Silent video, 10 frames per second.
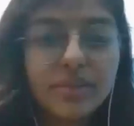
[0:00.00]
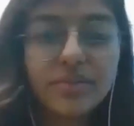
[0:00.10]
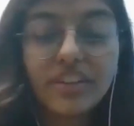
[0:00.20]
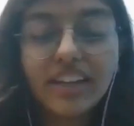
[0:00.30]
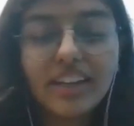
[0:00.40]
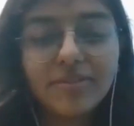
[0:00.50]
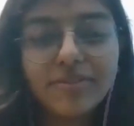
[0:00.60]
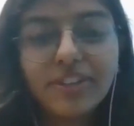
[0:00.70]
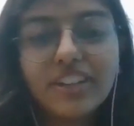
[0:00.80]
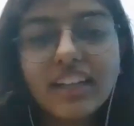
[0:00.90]
That was very
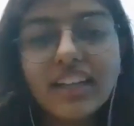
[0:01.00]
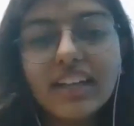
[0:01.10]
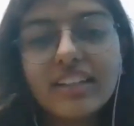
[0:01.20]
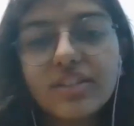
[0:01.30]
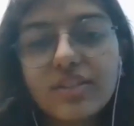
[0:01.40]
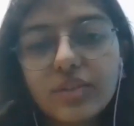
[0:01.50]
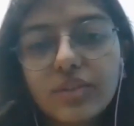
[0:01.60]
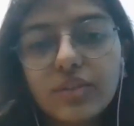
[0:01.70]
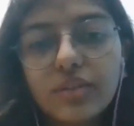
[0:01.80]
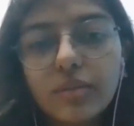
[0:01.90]
helpful.
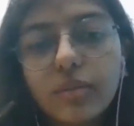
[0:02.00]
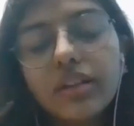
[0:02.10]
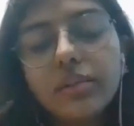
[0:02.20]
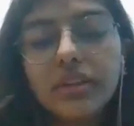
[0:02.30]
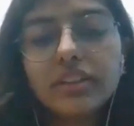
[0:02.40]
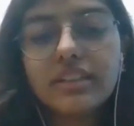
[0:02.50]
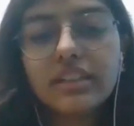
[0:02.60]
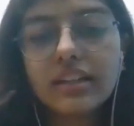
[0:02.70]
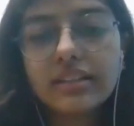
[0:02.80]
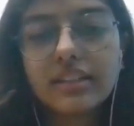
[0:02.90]
So when we're
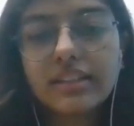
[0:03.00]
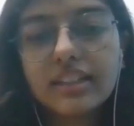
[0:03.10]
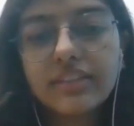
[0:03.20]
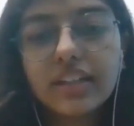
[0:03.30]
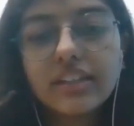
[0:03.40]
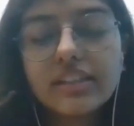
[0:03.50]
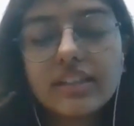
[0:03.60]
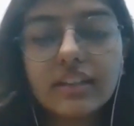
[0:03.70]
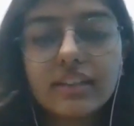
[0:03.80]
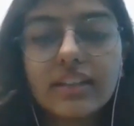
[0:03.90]
discussing
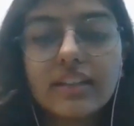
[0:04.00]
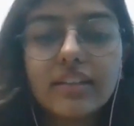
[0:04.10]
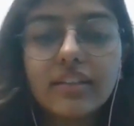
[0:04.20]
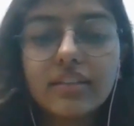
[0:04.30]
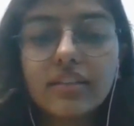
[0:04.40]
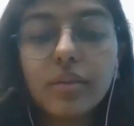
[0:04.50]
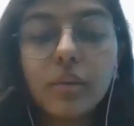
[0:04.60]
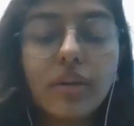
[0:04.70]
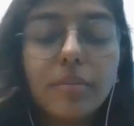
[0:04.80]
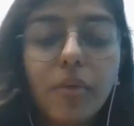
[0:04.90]
CVs, the
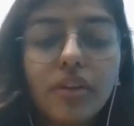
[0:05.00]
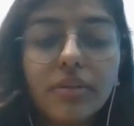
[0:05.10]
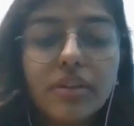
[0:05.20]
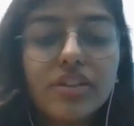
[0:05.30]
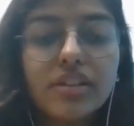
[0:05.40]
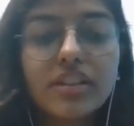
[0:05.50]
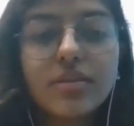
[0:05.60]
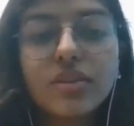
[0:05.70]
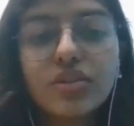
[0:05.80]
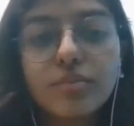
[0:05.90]
one important question
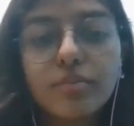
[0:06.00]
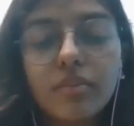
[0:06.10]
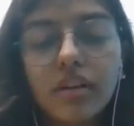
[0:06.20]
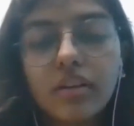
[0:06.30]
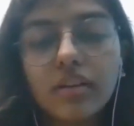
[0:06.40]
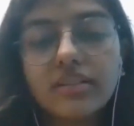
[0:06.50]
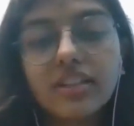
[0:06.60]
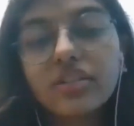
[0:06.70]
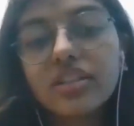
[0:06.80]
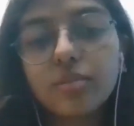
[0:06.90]
is which
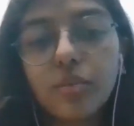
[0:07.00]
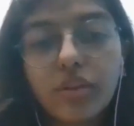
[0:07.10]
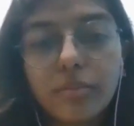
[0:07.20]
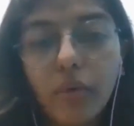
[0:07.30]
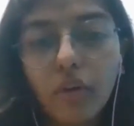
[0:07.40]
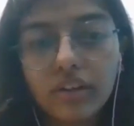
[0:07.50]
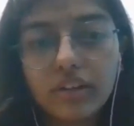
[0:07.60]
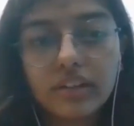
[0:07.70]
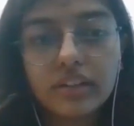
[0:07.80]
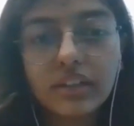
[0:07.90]
section is more
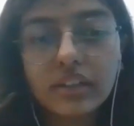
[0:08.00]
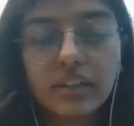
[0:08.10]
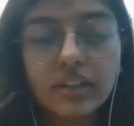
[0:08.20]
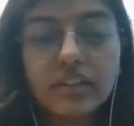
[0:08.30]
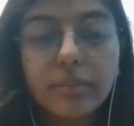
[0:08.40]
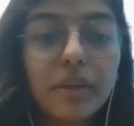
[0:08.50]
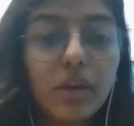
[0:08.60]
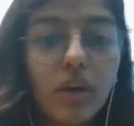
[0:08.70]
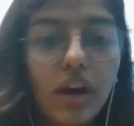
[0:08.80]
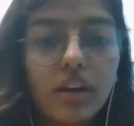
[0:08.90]
important,
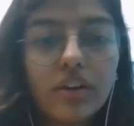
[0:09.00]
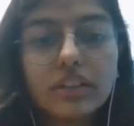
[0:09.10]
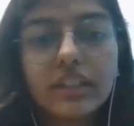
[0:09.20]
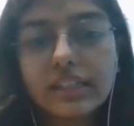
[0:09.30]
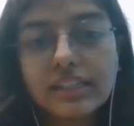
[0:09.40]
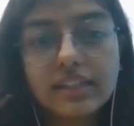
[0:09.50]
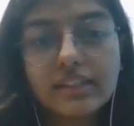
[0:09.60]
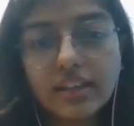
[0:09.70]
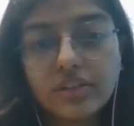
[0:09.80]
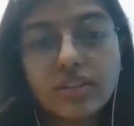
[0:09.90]
the POR or the
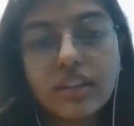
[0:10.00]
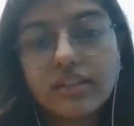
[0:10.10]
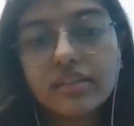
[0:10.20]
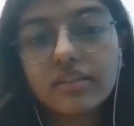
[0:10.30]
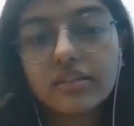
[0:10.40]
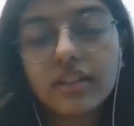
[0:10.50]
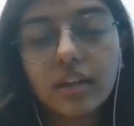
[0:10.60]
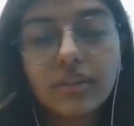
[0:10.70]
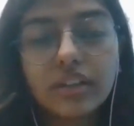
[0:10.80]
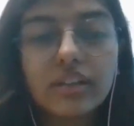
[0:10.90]
ECA section? That's
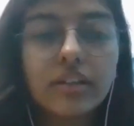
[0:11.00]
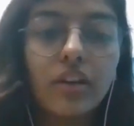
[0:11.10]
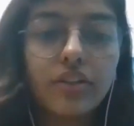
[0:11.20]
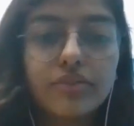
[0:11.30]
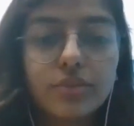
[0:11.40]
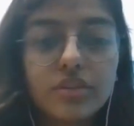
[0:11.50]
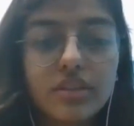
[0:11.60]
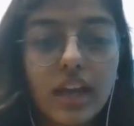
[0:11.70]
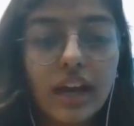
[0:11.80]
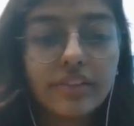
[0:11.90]
a doubt that a lot of
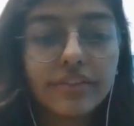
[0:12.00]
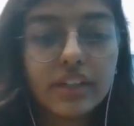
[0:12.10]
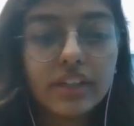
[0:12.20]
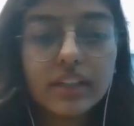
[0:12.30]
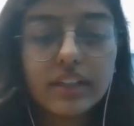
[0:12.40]
students have.